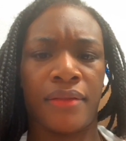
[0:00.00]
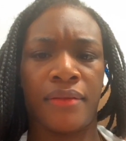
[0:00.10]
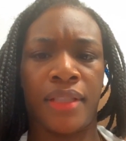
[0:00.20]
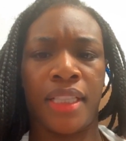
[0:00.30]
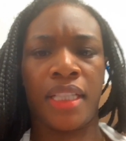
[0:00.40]

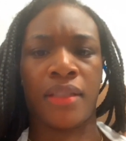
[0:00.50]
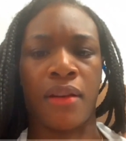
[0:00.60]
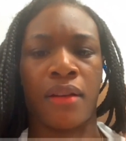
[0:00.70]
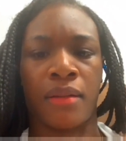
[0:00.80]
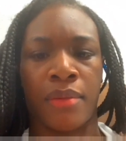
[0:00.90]
what is he
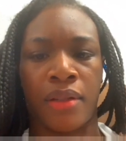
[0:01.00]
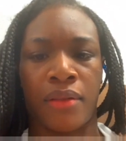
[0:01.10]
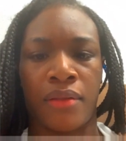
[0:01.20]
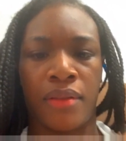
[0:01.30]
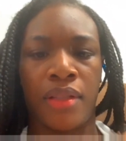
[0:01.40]
talking about?
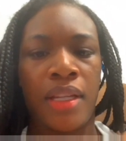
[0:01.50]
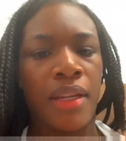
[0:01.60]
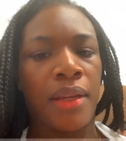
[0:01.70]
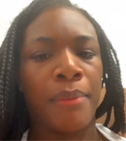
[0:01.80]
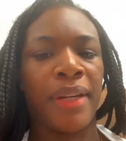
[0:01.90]

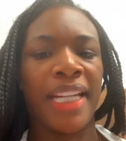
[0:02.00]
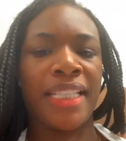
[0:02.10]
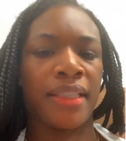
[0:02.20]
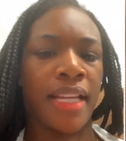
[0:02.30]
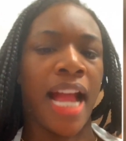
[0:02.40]
But it's
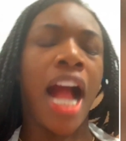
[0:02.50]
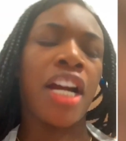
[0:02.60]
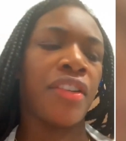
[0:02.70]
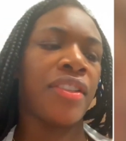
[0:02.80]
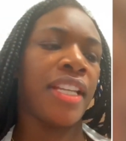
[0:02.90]
just like, I
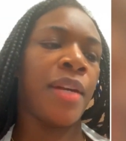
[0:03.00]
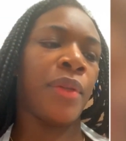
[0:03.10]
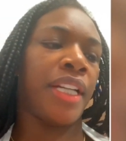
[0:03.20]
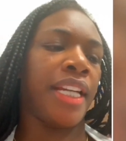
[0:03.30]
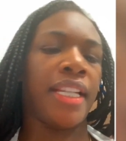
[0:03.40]
understand
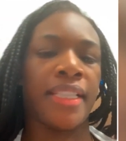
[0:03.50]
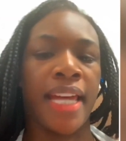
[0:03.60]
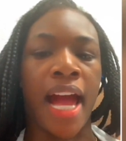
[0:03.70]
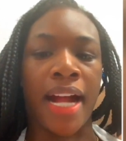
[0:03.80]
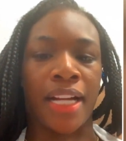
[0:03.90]
what it is
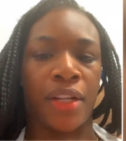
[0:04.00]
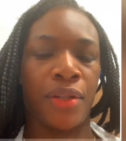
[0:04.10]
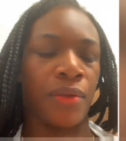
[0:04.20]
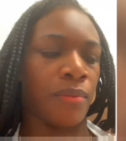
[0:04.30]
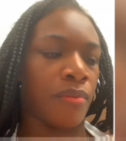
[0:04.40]
that I gotta
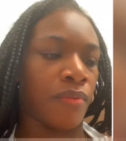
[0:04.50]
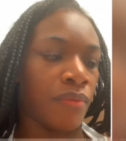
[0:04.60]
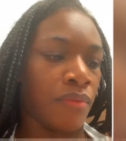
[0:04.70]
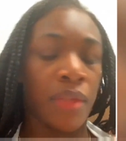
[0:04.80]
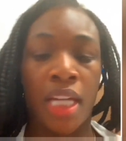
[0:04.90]
do.
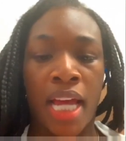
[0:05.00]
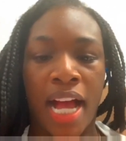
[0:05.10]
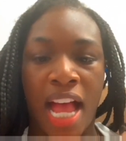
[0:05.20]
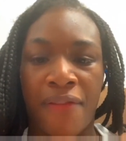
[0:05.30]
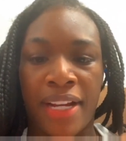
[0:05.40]
I
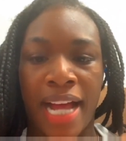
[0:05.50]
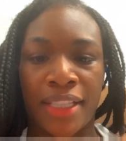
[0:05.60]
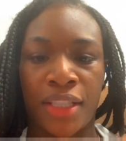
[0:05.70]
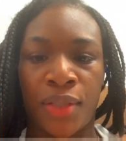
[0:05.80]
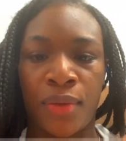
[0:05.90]
haven't got
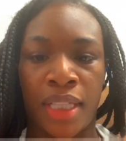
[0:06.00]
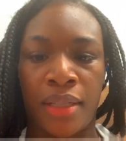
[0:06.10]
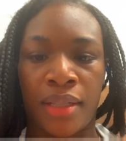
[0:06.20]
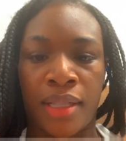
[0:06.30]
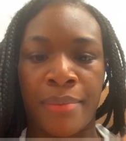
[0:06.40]
to 20
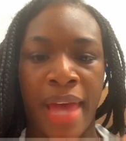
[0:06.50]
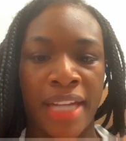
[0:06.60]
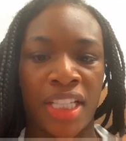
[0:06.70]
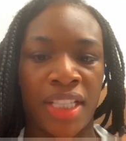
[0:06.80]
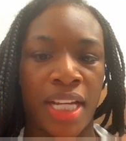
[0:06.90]

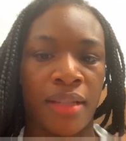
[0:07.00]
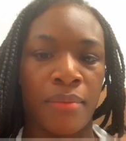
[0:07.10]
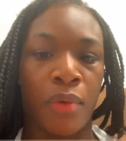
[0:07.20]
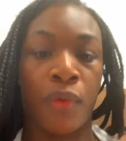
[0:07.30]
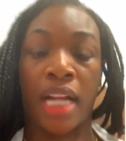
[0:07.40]
badges yet,
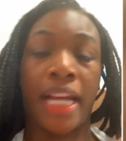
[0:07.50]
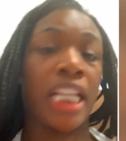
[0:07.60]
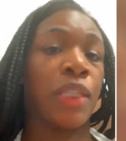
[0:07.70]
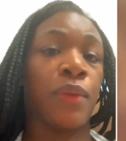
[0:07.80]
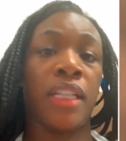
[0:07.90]
but when I
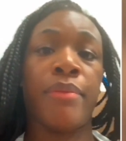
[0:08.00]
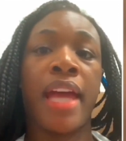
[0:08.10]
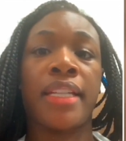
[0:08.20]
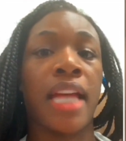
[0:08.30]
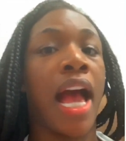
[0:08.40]
get 20
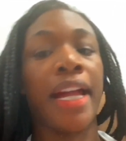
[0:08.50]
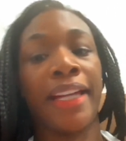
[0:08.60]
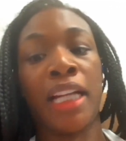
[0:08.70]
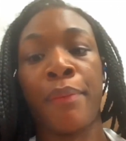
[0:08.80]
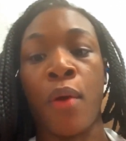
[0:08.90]
badges, I
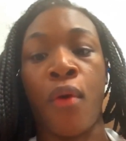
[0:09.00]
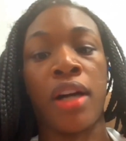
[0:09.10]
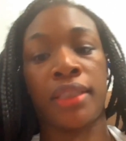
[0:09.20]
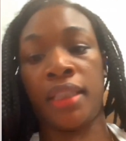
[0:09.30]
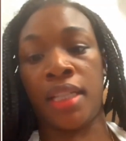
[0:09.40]
get up and
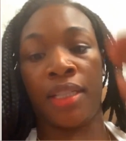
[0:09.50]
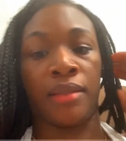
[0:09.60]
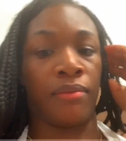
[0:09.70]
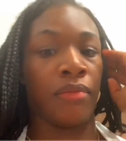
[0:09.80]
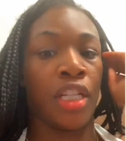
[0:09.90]
walk to the
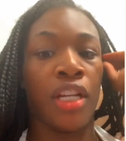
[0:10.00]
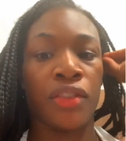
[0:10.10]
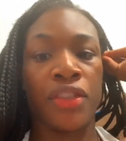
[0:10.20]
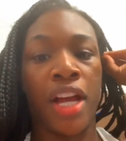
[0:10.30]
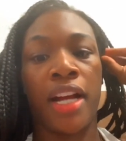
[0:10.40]
gym.
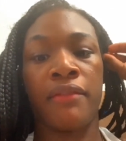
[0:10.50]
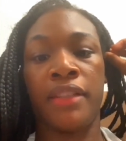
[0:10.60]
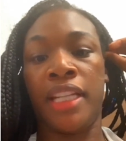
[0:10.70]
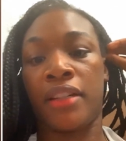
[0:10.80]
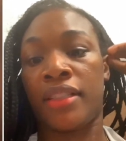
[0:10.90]
So y'all can
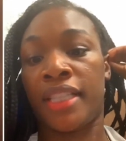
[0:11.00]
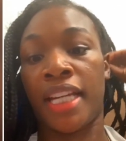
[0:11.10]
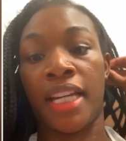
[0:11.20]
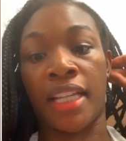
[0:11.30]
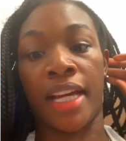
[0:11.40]
really
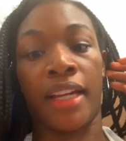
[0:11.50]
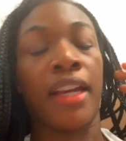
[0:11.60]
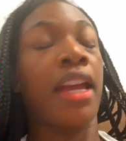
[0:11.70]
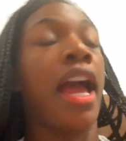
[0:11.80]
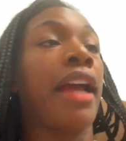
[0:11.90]
understand, like,
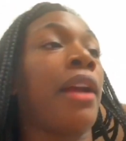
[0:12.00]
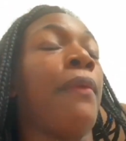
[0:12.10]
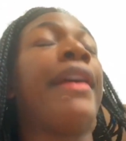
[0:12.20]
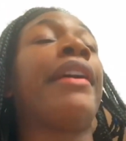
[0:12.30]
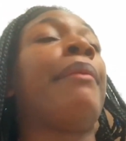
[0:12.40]
I can
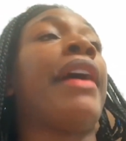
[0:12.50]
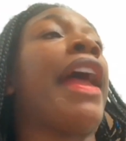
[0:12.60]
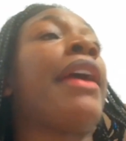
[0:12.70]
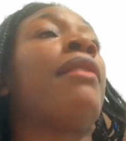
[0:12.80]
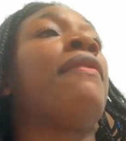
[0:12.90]
wake up at
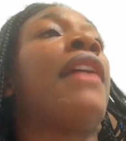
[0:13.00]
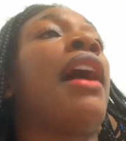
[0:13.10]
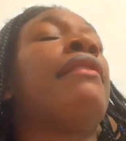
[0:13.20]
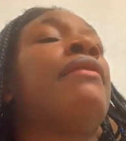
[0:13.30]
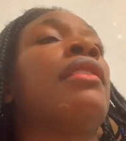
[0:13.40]

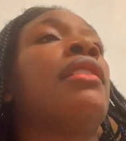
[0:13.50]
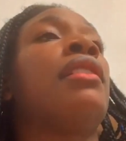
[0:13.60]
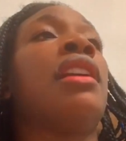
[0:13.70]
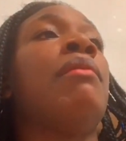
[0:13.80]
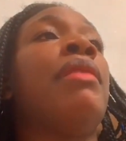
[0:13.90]
8:05
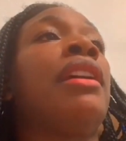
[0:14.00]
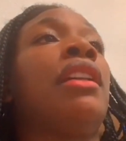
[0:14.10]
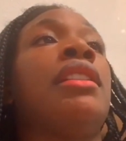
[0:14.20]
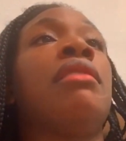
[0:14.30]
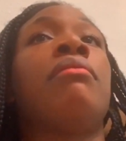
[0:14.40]
and be in
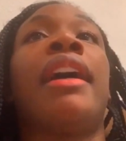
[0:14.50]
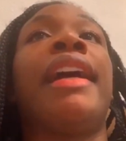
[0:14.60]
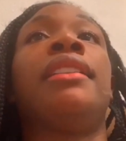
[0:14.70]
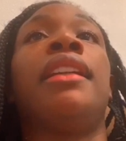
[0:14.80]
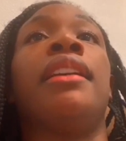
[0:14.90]
the gym by
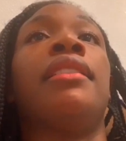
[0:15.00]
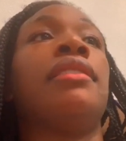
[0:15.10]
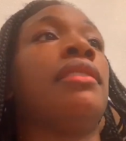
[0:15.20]
8:10.